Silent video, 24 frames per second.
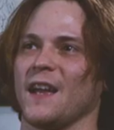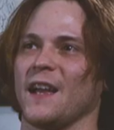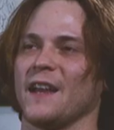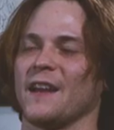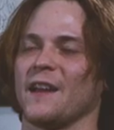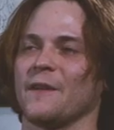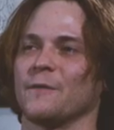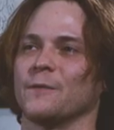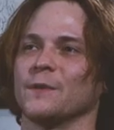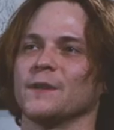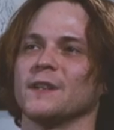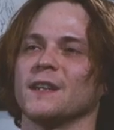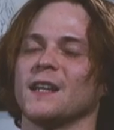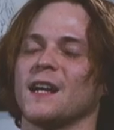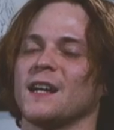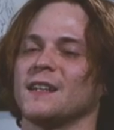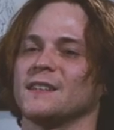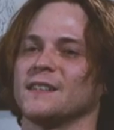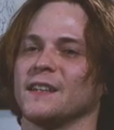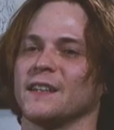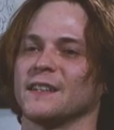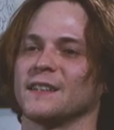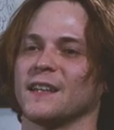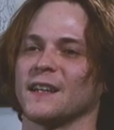And I
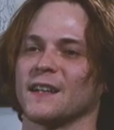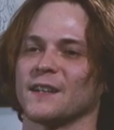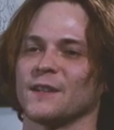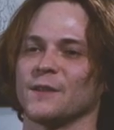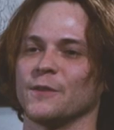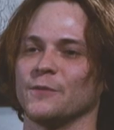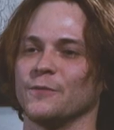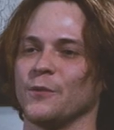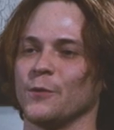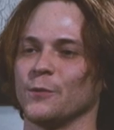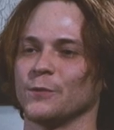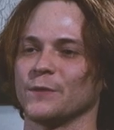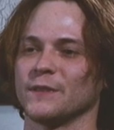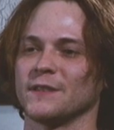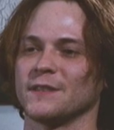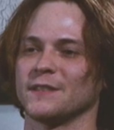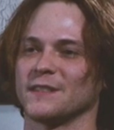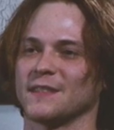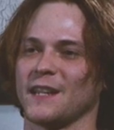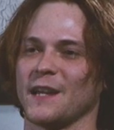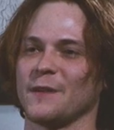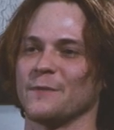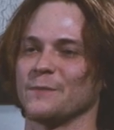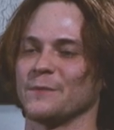realized like that could have only
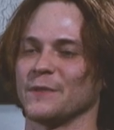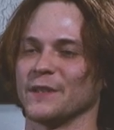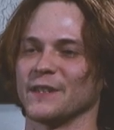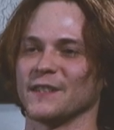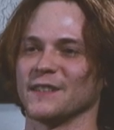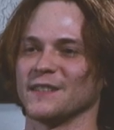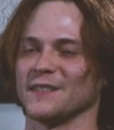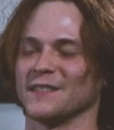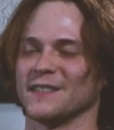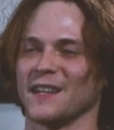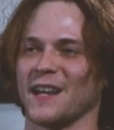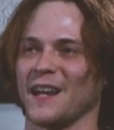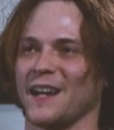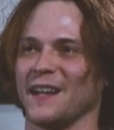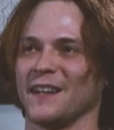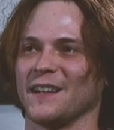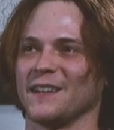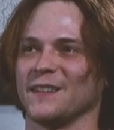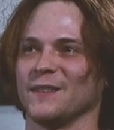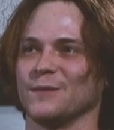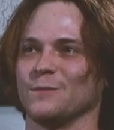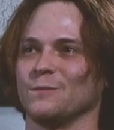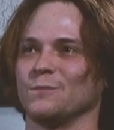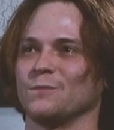stemmed because
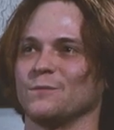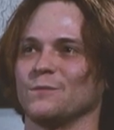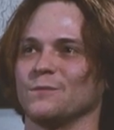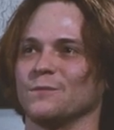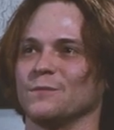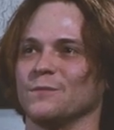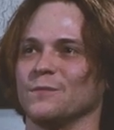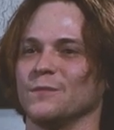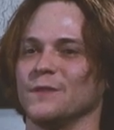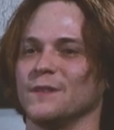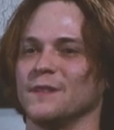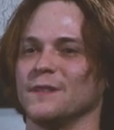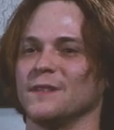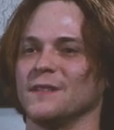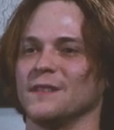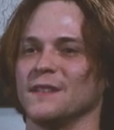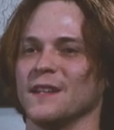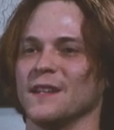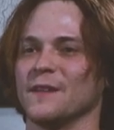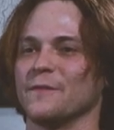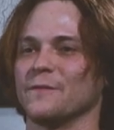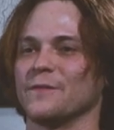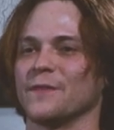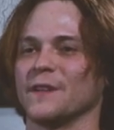I
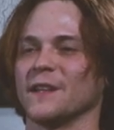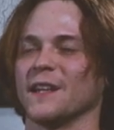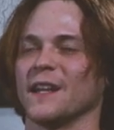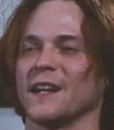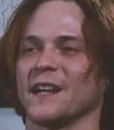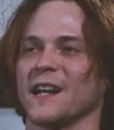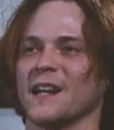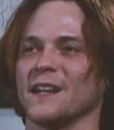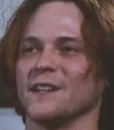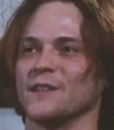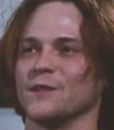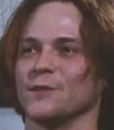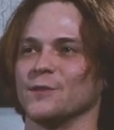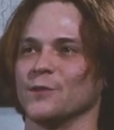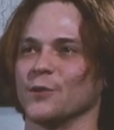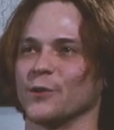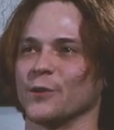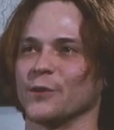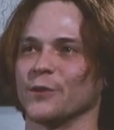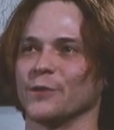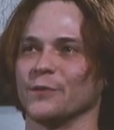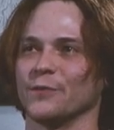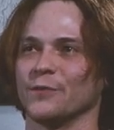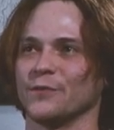didn't feel like I
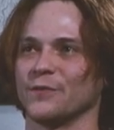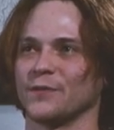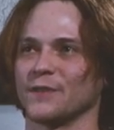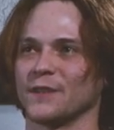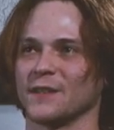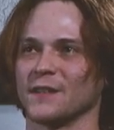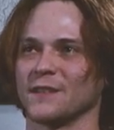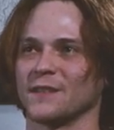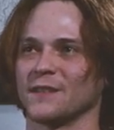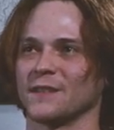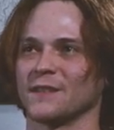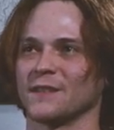deserved